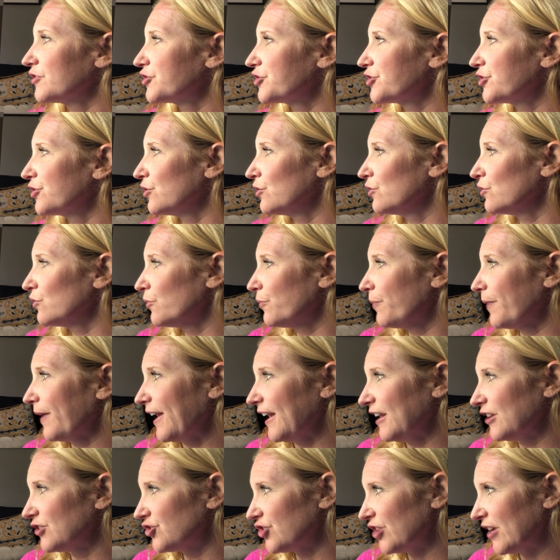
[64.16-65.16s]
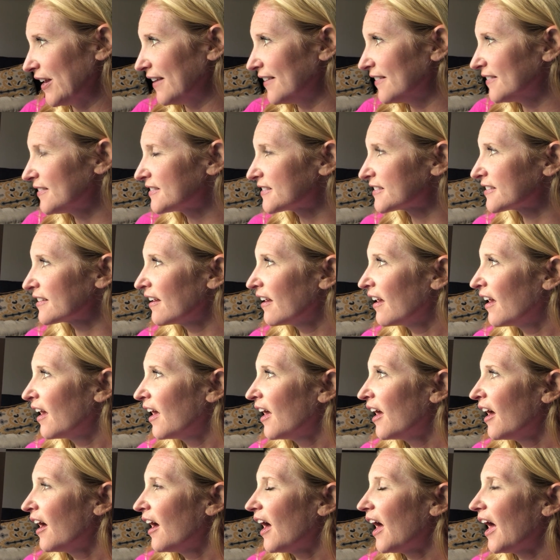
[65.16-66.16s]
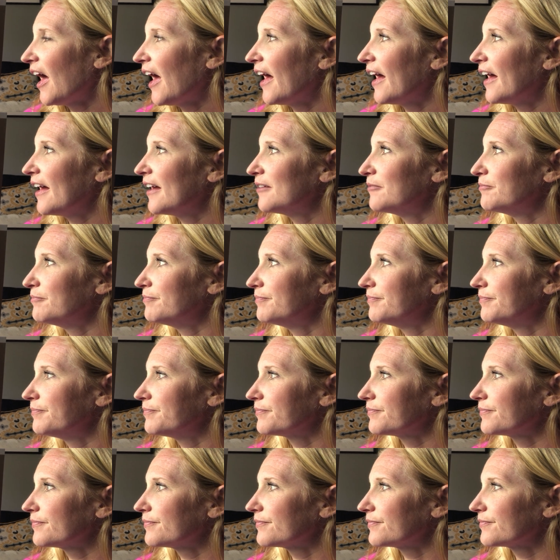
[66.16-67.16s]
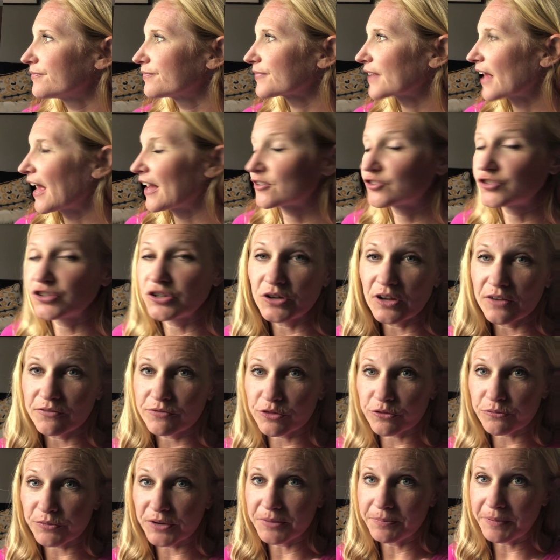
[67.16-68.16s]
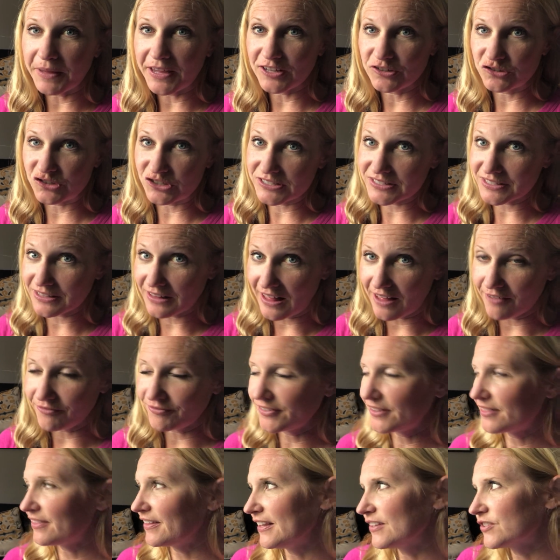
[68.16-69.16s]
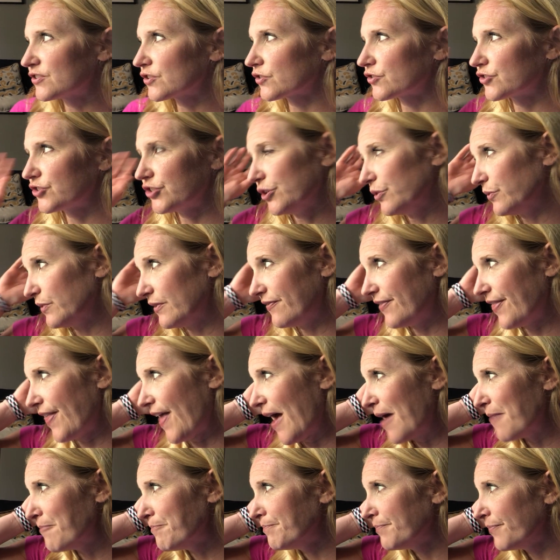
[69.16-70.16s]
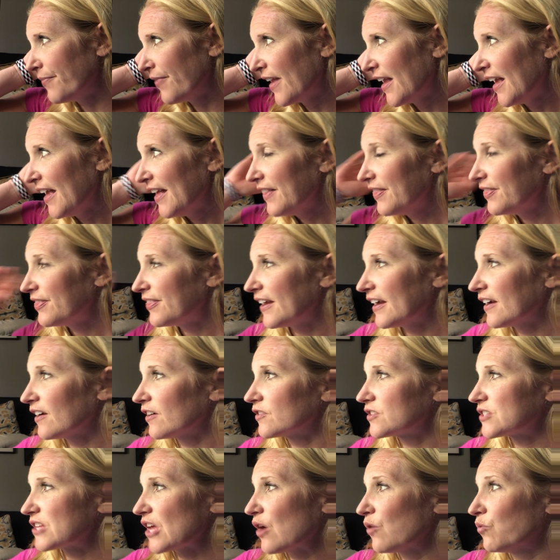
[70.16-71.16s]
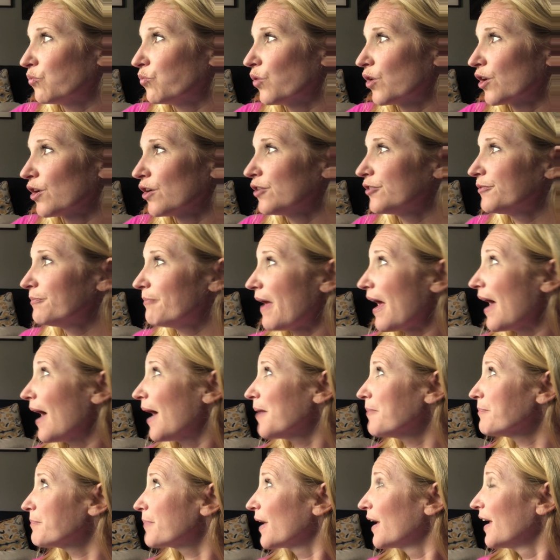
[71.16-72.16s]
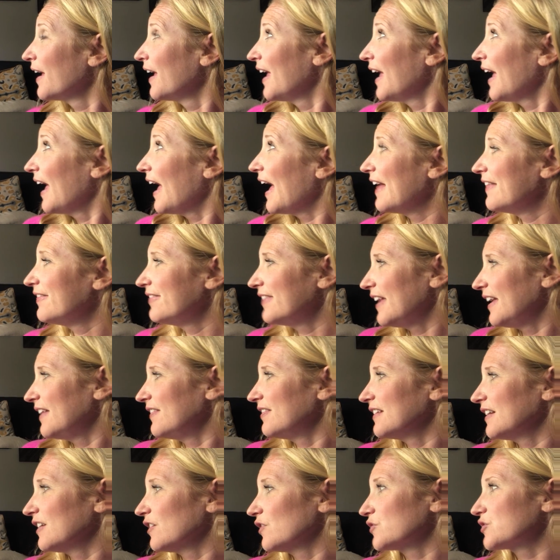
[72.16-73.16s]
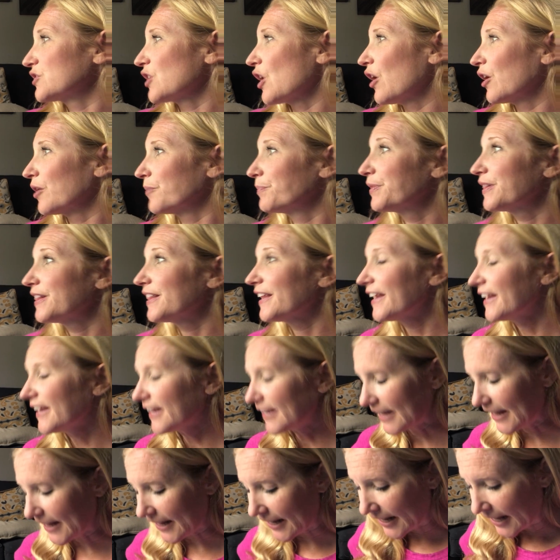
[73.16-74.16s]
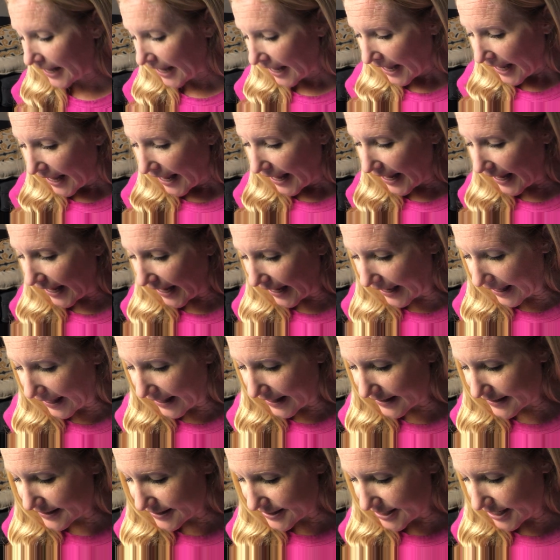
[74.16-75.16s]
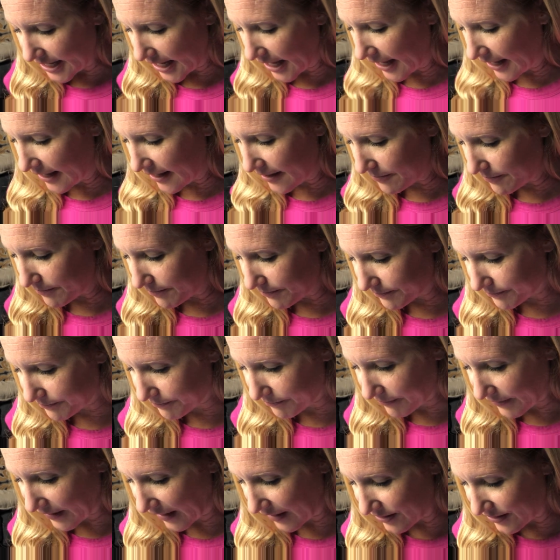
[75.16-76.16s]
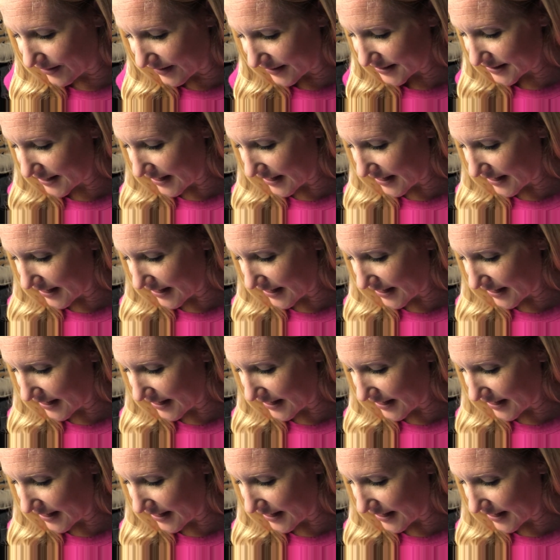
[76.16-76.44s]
2 pages. Actually, you have 3 pages left. These are 2 of them. There's a world map, and then there's our planet. And this